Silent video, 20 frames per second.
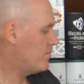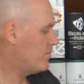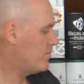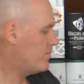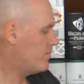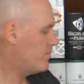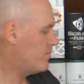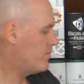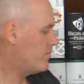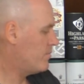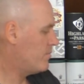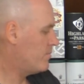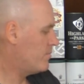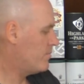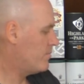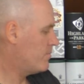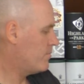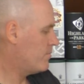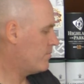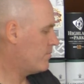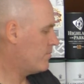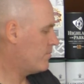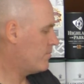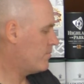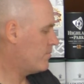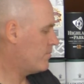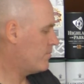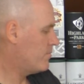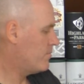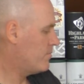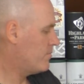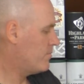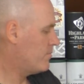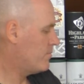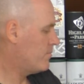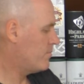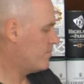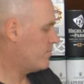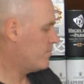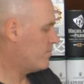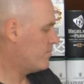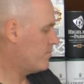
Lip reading: No one is speaking in this clip.